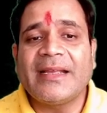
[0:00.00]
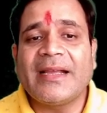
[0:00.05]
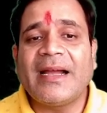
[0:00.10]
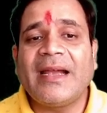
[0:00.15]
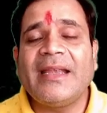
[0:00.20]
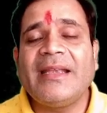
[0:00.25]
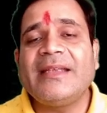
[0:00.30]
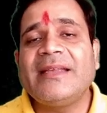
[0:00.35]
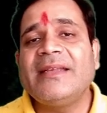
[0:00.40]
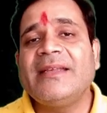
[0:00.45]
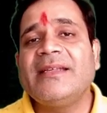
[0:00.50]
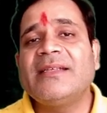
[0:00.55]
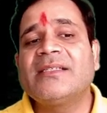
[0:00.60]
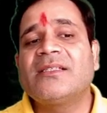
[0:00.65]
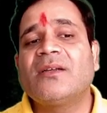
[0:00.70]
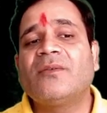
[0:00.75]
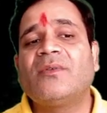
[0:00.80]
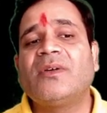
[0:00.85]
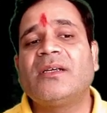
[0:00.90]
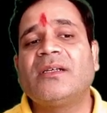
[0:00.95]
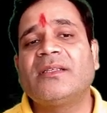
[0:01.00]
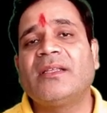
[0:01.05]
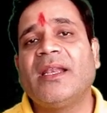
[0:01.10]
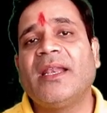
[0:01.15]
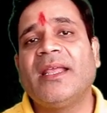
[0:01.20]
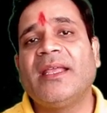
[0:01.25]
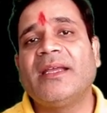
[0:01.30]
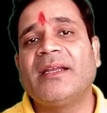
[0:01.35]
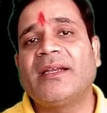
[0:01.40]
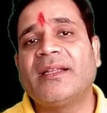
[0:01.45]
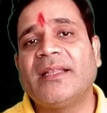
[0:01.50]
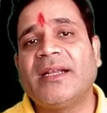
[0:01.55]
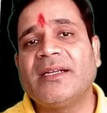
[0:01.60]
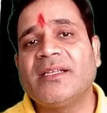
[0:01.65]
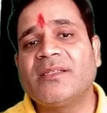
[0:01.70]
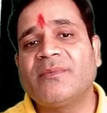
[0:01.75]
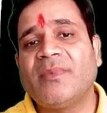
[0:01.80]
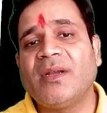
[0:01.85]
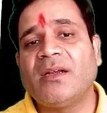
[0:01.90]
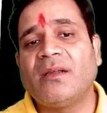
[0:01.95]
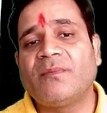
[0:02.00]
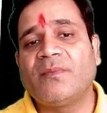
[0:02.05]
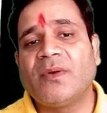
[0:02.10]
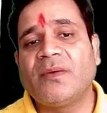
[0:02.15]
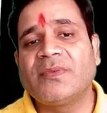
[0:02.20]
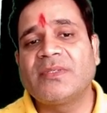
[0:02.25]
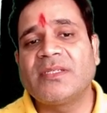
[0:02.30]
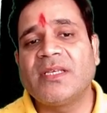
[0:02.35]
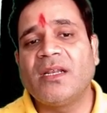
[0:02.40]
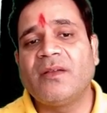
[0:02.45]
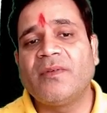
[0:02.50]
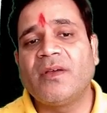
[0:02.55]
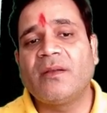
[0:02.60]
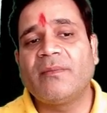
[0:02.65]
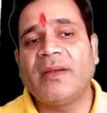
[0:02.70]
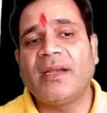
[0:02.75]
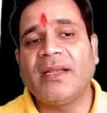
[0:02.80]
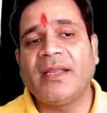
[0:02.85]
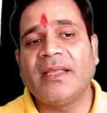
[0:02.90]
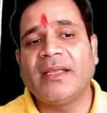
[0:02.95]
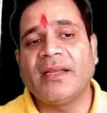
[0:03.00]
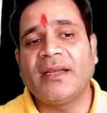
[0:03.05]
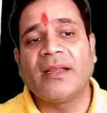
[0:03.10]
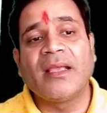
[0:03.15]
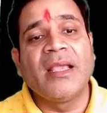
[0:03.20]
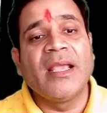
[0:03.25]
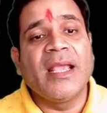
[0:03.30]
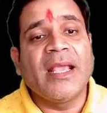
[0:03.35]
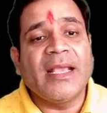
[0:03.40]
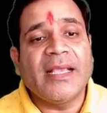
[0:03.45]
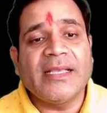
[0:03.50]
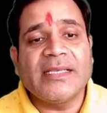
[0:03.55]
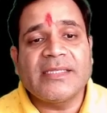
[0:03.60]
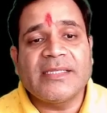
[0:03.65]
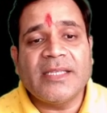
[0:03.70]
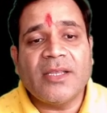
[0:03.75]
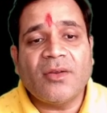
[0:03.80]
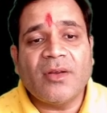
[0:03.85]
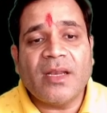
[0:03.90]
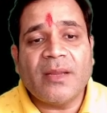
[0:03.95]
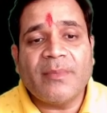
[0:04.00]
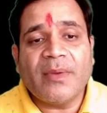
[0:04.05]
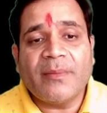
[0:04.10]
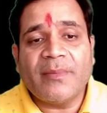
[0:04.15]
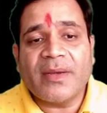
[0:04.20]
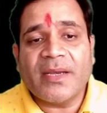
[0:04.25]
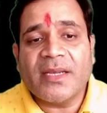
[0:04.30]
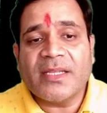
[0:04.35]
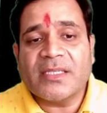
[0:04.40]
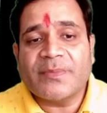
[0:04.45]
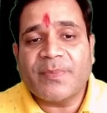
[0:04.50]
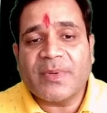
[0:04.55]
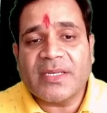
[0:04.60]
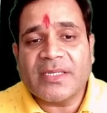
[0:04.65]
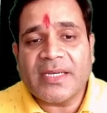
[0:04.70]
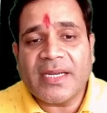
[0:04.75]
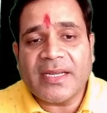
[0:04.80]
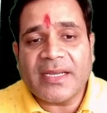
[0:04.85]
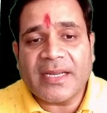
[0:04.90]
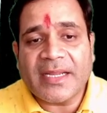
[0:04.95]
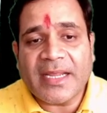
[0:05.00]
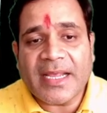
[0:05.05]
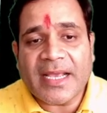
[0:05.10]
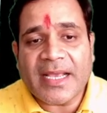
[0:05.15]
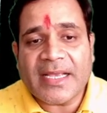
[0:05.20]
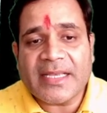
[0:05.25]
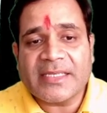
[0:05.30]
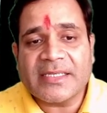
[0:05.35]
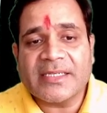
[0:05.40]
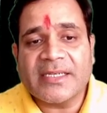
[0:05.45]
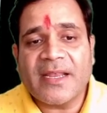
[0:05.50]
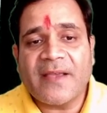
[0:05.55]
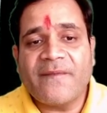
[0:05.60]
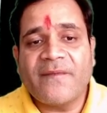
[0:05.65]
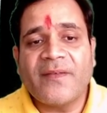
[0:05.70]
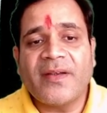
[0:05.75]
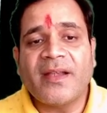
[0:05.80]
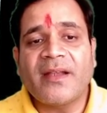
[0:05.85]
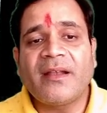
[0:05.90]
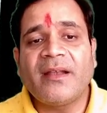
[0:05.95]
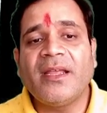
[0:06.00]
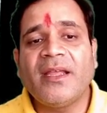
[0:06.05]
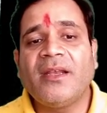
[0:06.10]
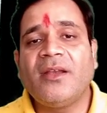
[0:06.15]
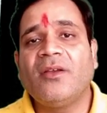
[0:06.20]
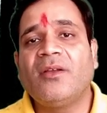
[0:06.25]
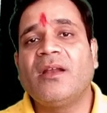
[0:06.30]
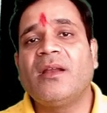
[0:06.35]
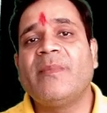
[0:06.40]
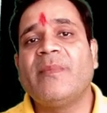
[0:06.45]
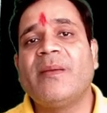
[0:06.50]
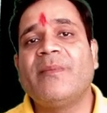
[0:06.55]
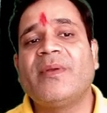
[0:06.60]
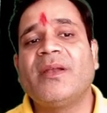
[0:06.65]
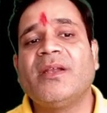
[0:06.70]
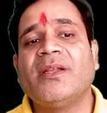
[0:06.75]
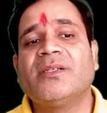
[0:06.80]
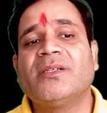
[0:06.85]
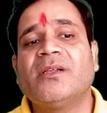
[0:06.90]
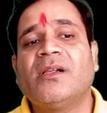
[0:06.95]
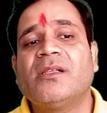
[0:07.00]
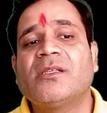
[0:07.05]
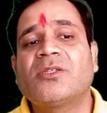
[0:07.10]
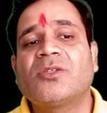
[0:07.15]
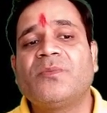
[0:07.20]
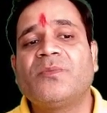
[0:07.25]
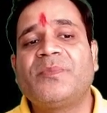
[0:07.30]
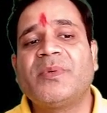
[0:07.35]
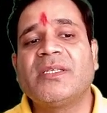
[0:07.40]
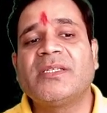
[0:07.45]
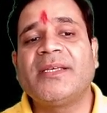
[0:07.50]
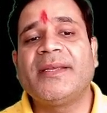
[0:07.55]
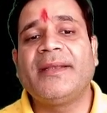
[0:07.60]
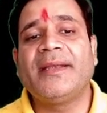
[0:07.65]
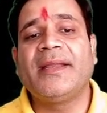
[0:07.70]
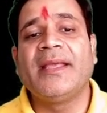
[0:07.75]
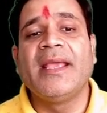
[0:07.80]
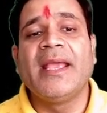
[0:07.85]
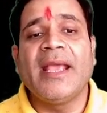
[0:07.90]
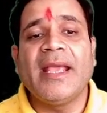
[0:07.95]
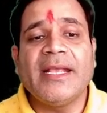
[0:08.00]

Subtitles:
Chitin is the what, the layer that is made up of cell wall, my dear. Is nuclear membrane is present? Yes, definitely nuclear membrane is also present.